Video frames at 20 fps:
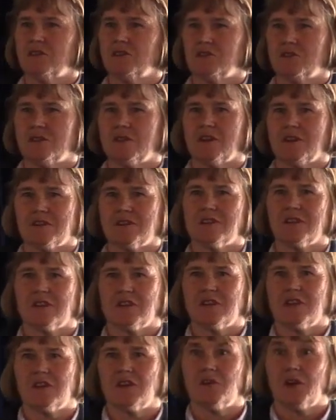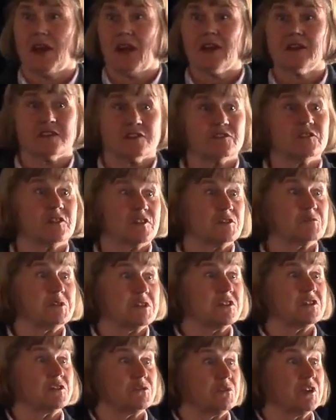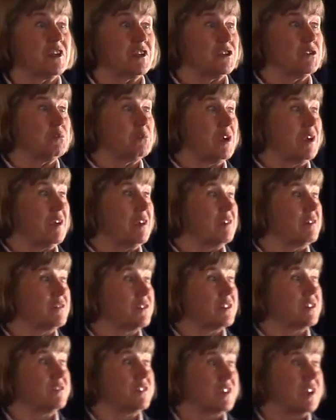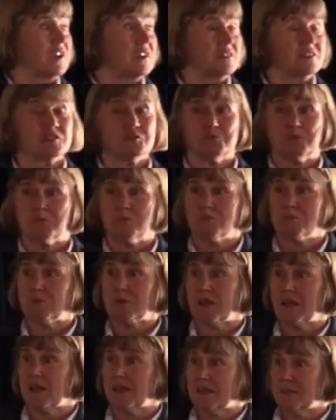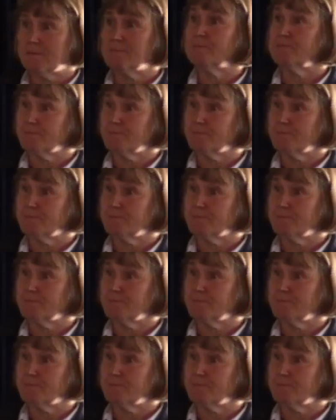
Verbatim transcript: who says, you know, activism is the rent you pay for living on this planet.